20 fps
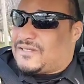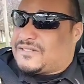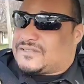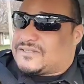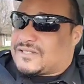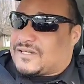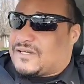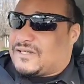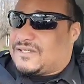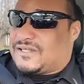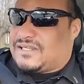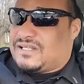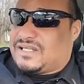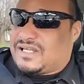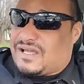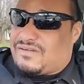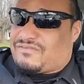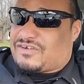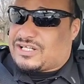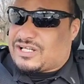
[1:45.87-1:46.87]
So you
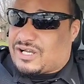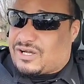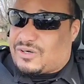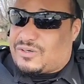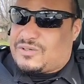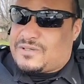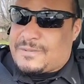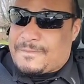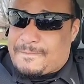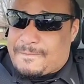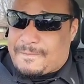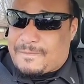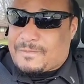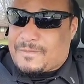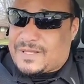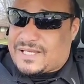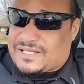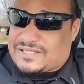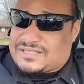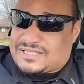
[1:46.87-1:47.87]
never know.
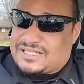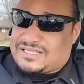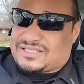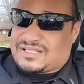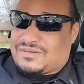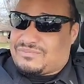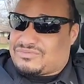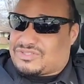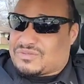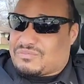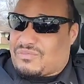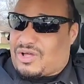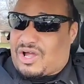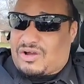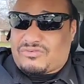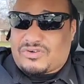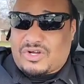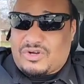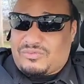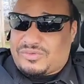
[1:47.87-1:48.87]
We could see something
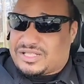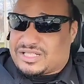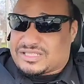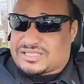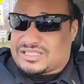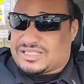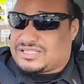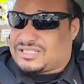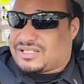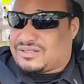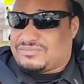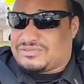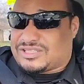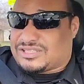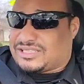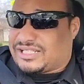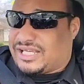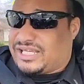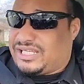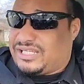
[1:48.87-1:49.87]
tomorrow. We could see something
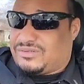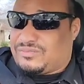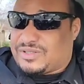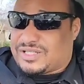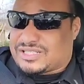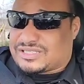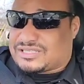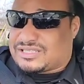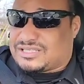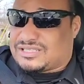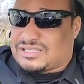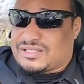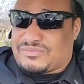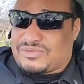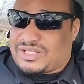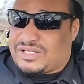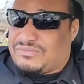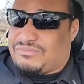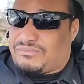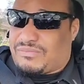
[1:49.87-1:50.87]
today. We could see
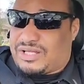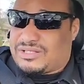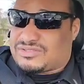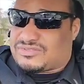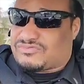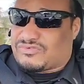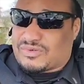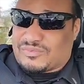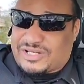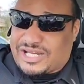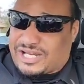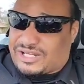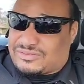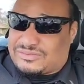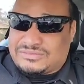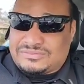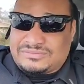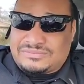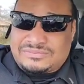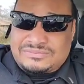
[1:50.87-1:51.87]
something in months from now.
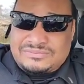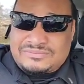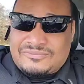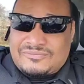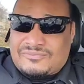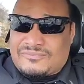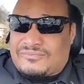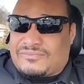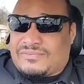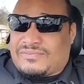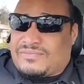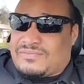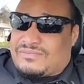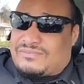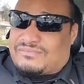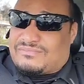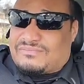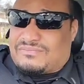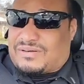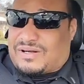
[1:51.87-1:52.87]

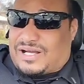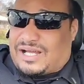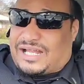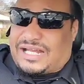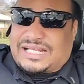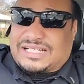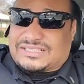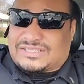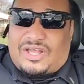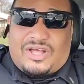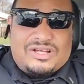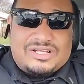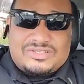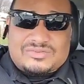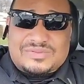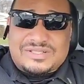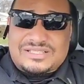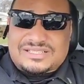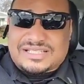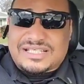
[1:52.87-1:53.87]
But as long
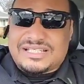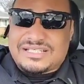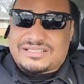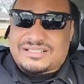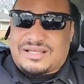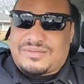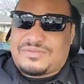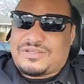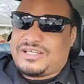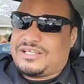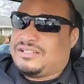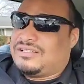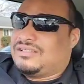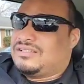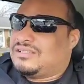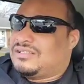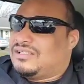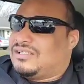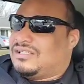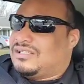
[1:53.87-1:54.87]
as we see
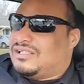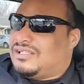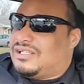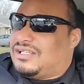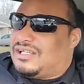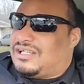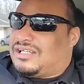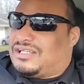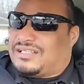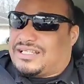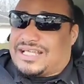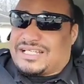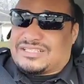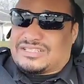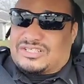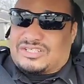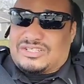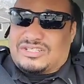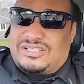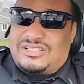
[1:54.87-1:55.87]
something, that's
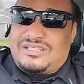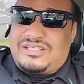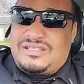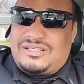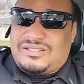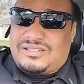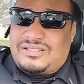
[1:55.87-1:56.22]
good.